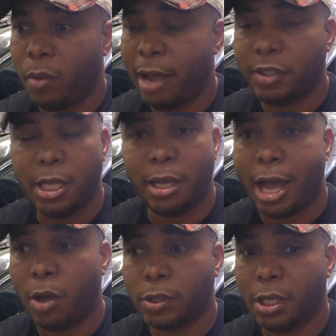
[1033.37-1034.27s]
I've seen
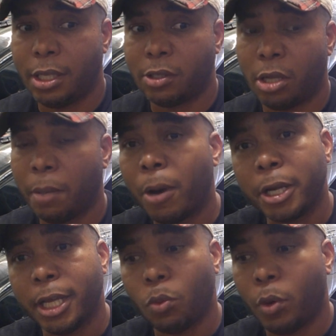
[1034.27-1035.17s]
houses on the
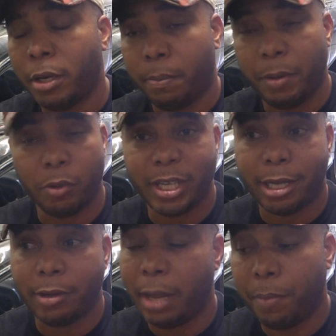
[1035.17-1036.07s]
market where people rent
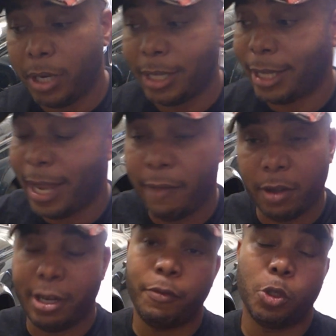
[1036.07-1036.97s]
out and they put in that they have a
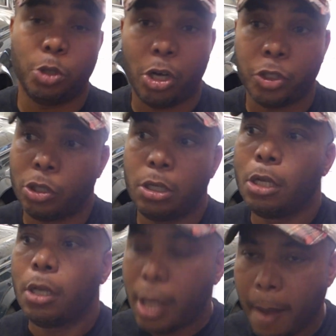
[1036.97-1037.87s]
level 2 charger,
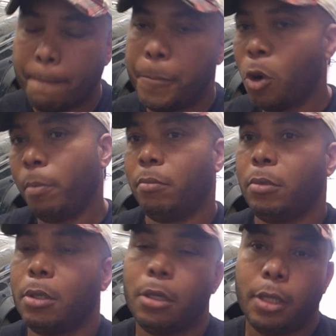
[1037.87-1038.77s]
and boom,
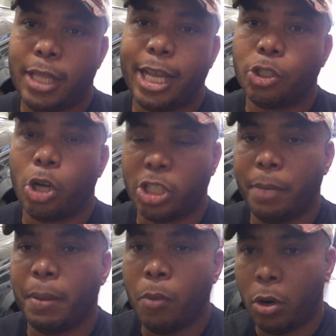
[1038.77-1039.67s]
they can charge a
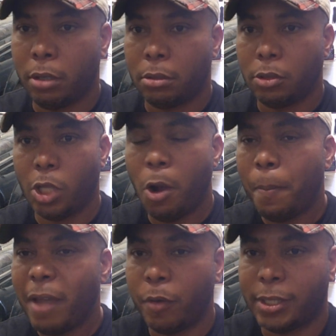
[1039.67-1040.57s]
little bit more, so it'll
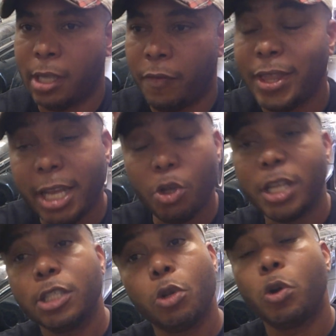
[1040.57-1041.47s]
pay for itself. And then you
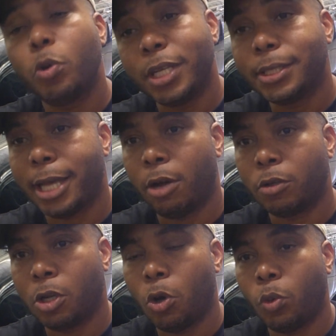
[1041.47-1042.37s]
get this little cool discount
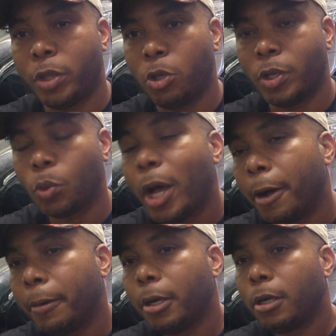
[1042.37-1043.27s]
code with you as
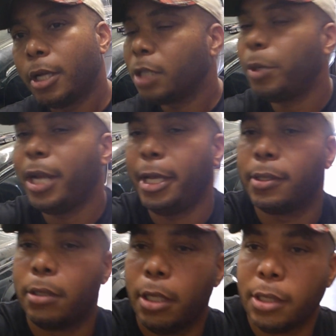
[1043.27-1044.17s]
well. It's pretty
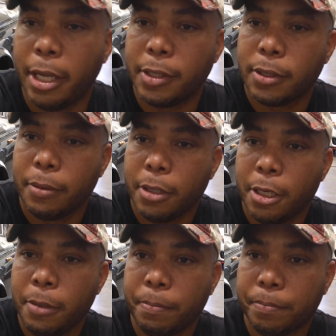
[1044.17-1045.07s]
nice. It's nice, you
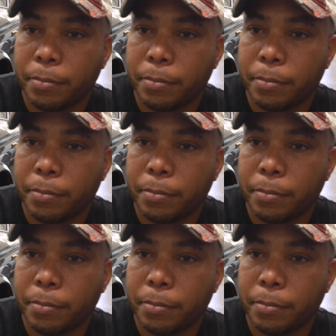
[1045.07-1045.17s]
know?